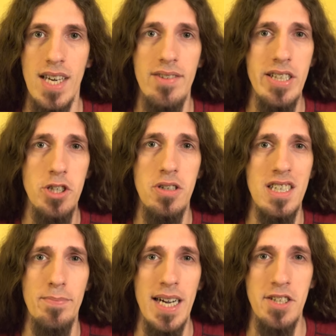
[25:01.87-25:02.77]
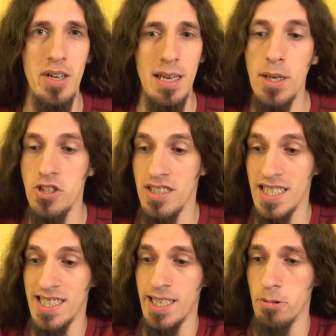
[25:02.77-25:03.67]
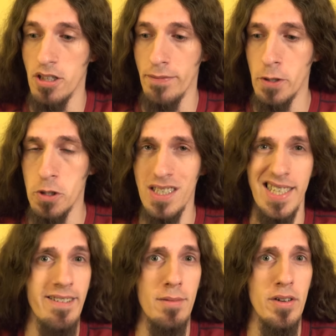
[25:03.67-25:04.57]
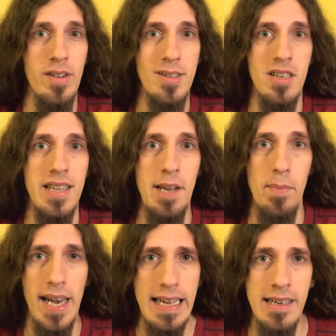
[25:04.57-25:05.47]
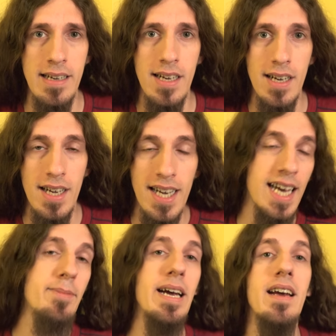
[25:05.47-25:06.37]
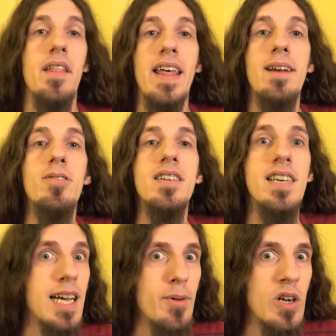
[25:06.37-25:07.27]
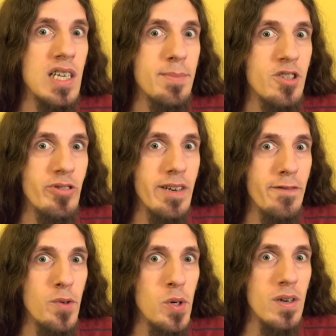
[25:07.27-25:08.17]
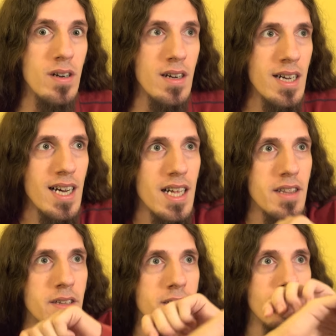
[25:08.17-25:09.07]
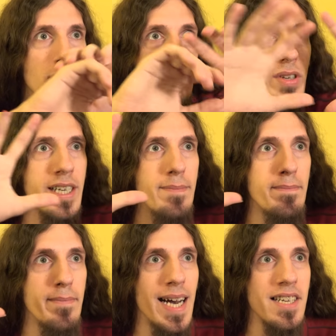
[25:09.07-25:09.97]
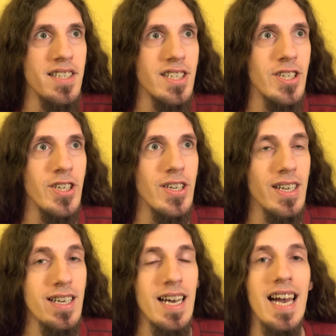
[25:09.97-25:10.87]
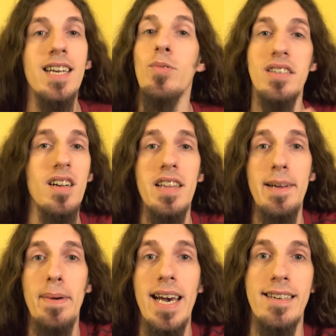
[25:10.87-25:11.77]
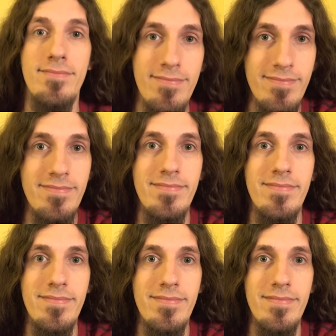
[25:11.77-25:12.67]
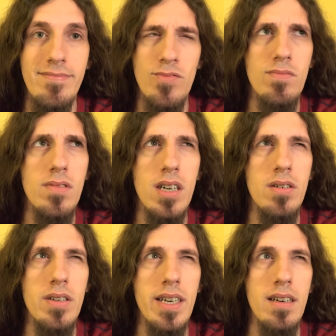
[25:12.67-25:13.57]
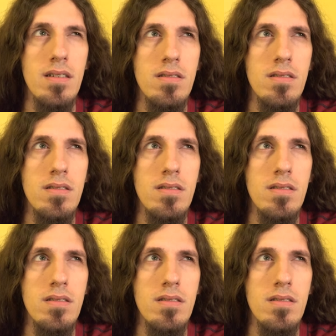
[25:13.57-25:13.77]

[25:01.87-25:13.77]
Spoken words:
And it really shouldn't surprise her all that much to see a sequel in the future, considering the movie wasn't all that bad. Anyway, that was A Nightmare on Elm Street 4, The Dream Master. And it wasn't all that bad. Oh, yeah.